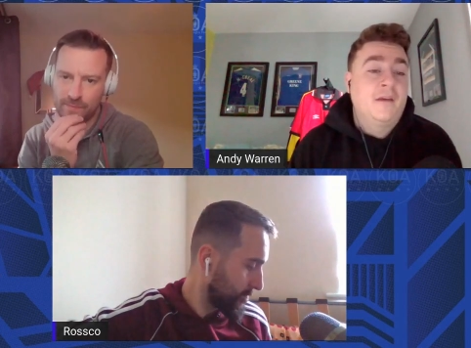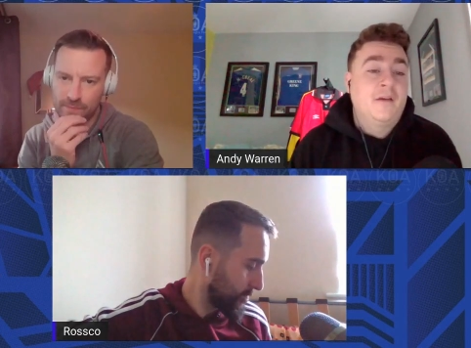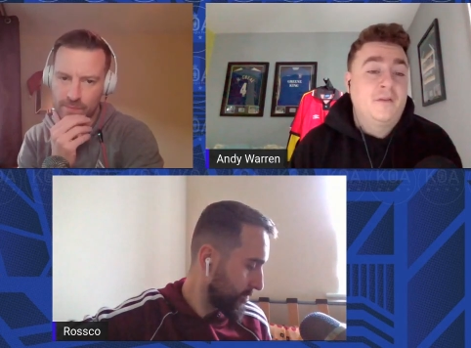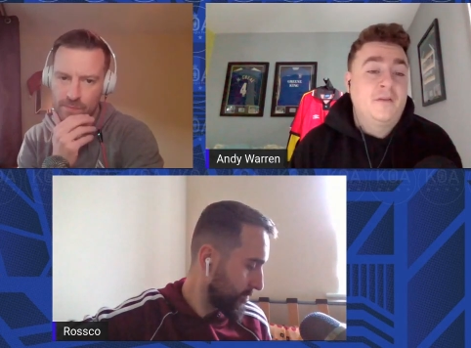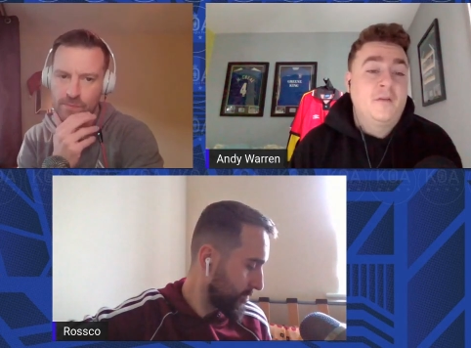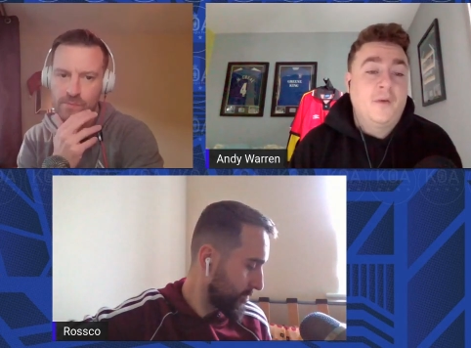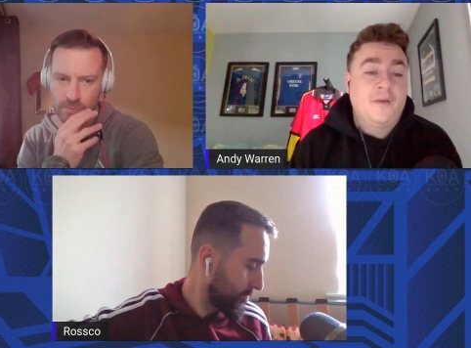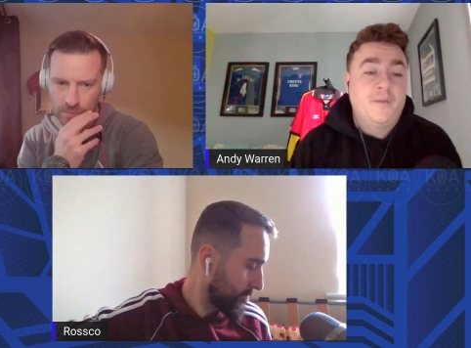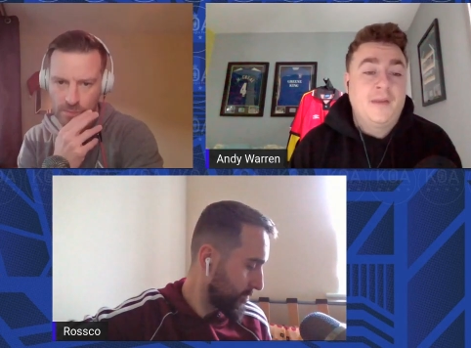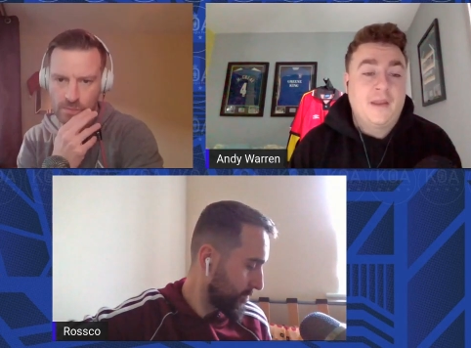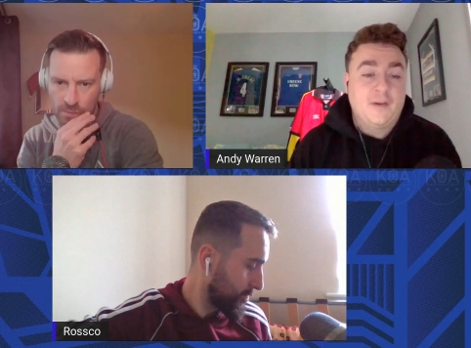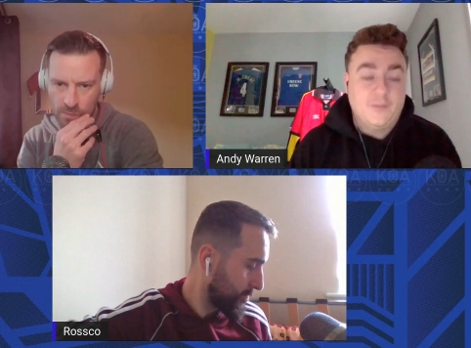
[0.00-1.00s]
Speaker 1: it. I think the way
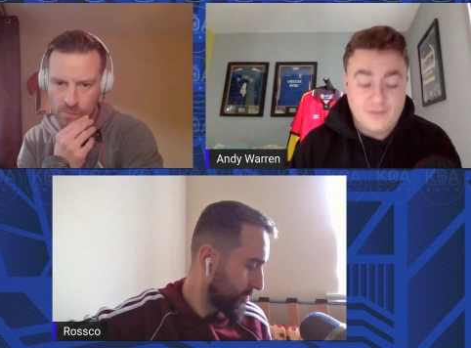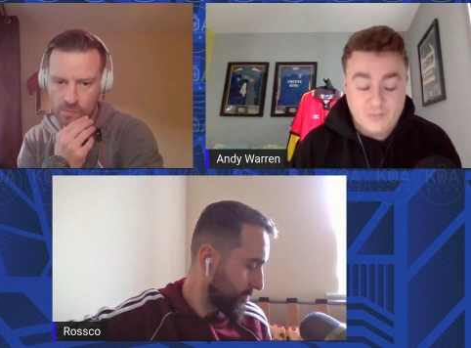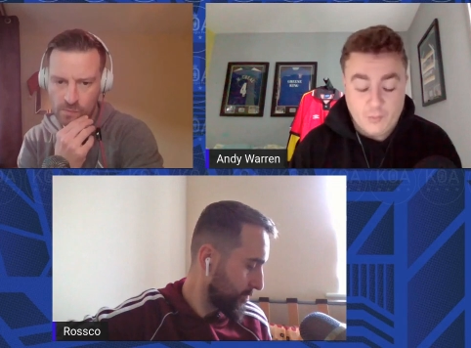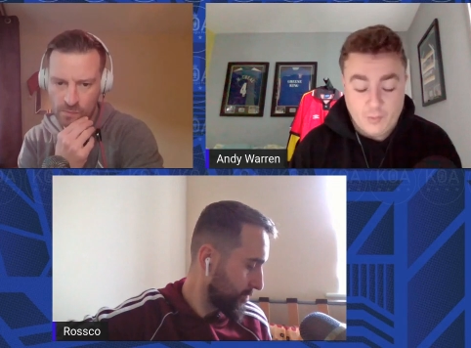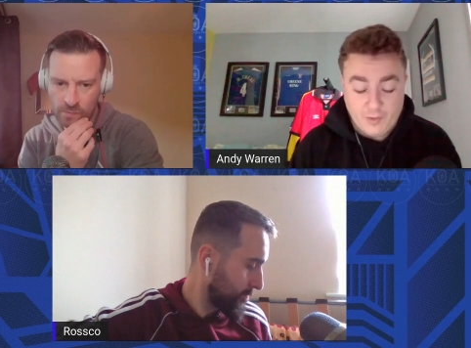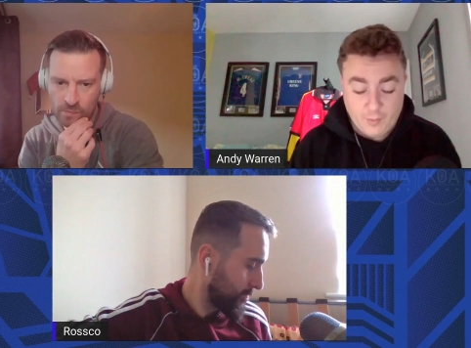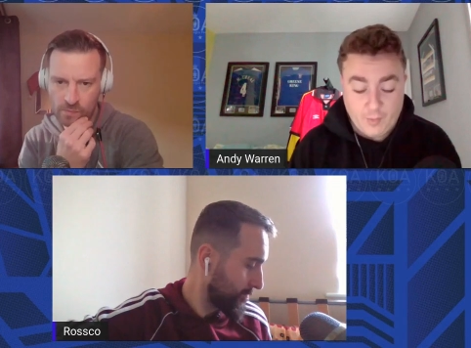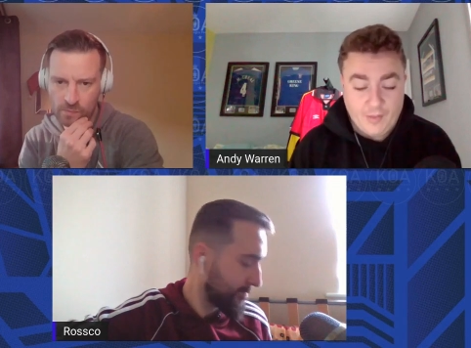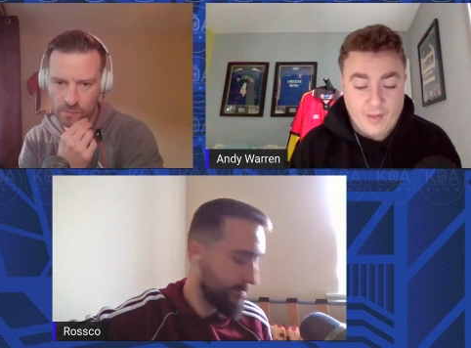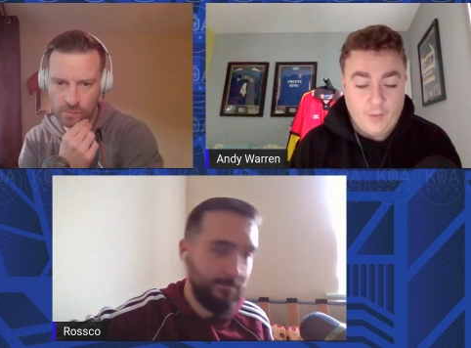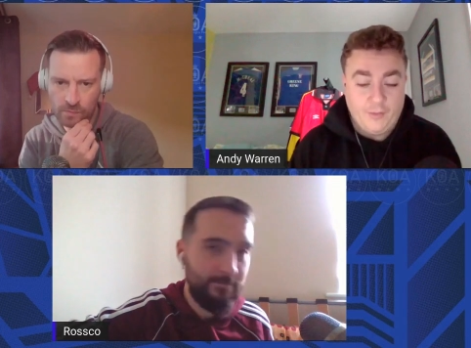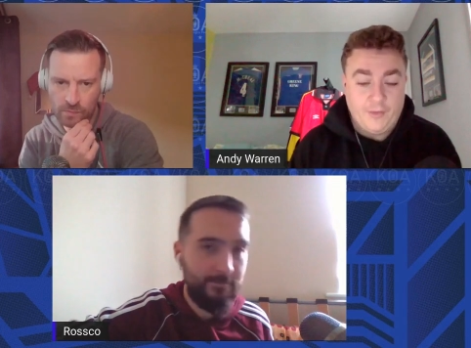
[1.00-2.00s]
that McKenna was talking
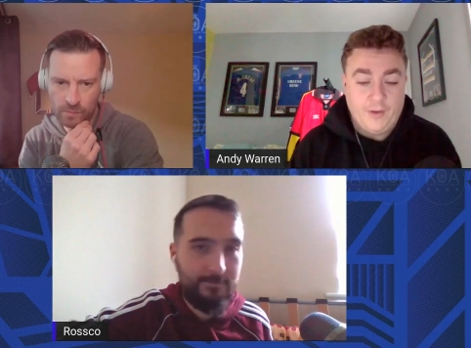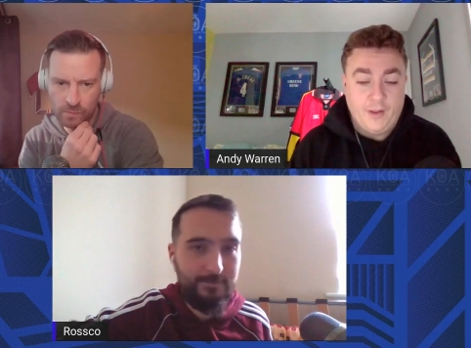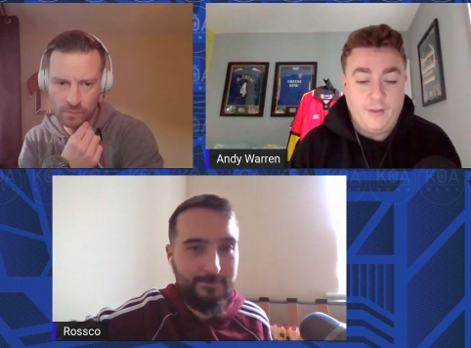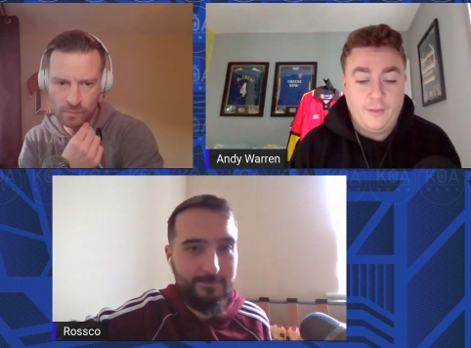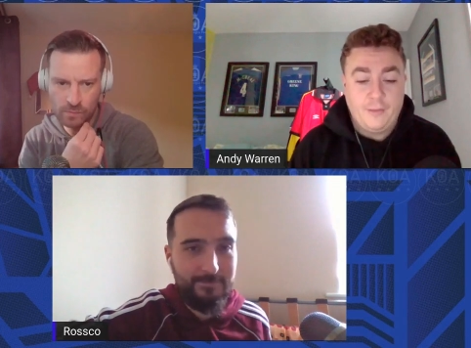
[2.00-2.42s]
about that on